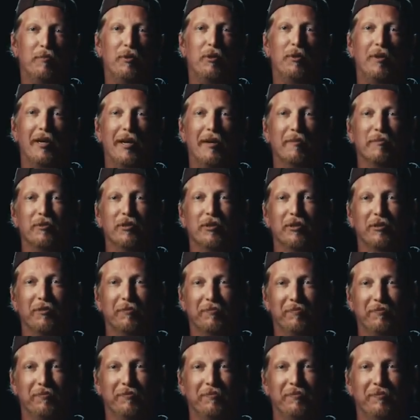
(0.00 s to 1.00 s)
It's
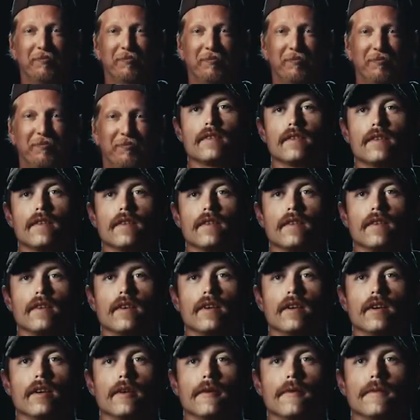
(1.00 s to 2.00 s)
in English,
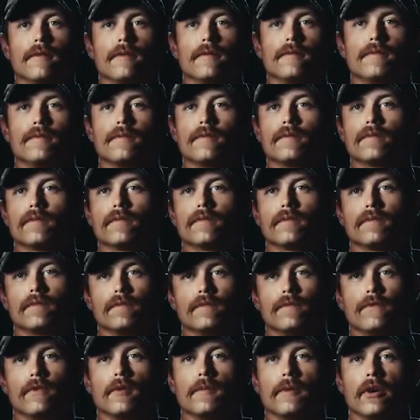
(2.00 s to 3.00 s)
and it will be
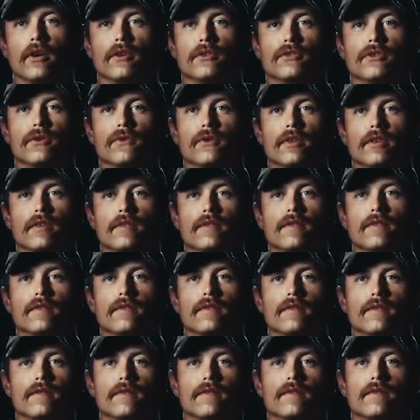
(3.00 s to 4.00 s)
broadcasted in
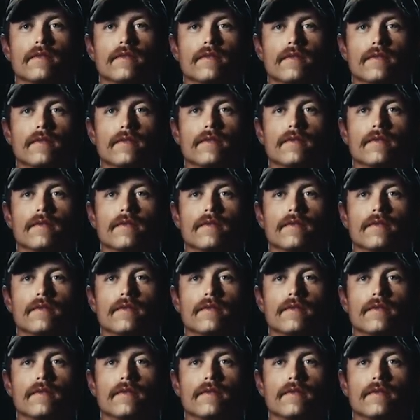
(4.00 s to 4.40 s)
Ukraine.